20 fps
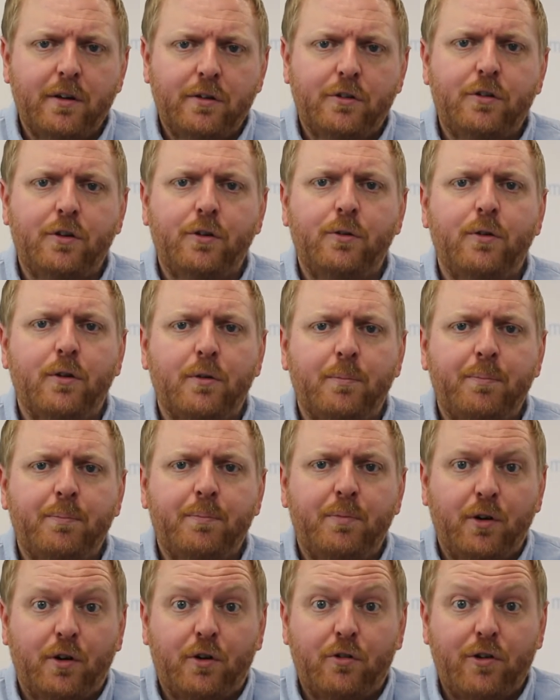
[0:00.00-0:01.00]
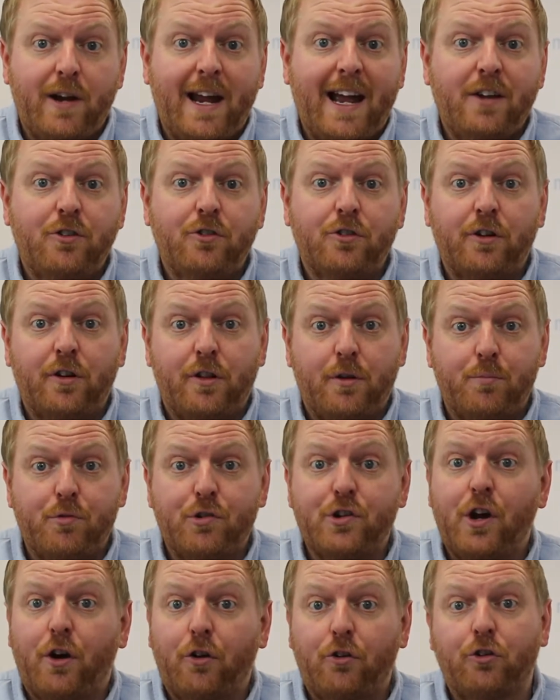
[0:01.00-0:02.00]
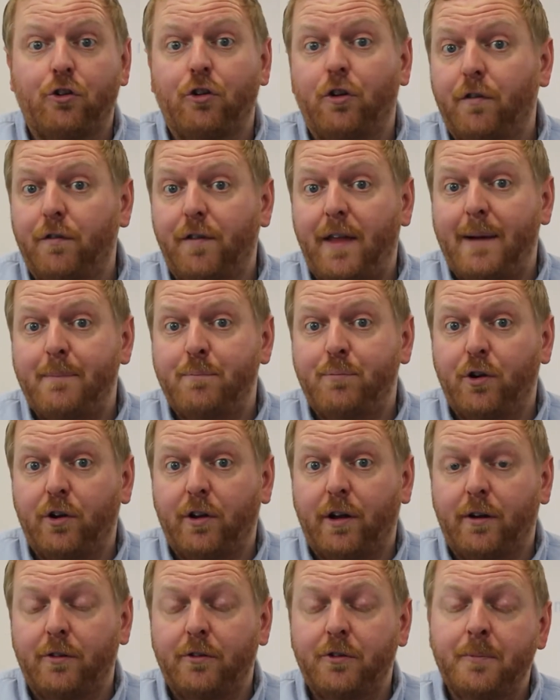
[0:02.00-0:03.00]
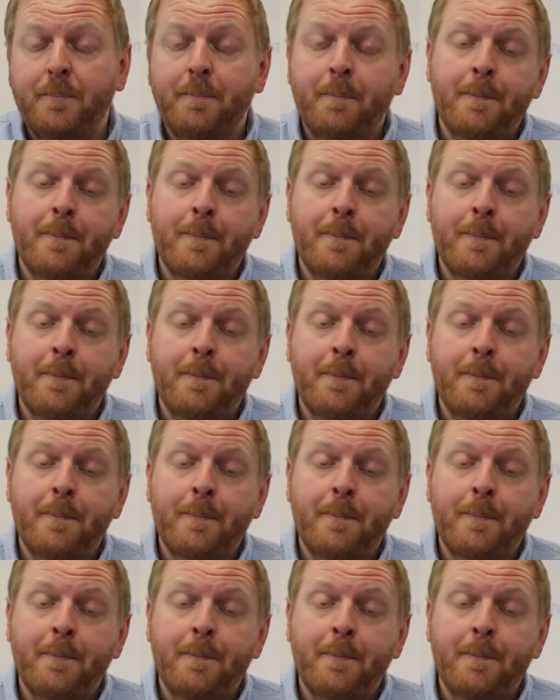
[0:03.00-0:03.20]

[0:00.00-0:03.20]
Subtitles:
to the creation and the production of that product.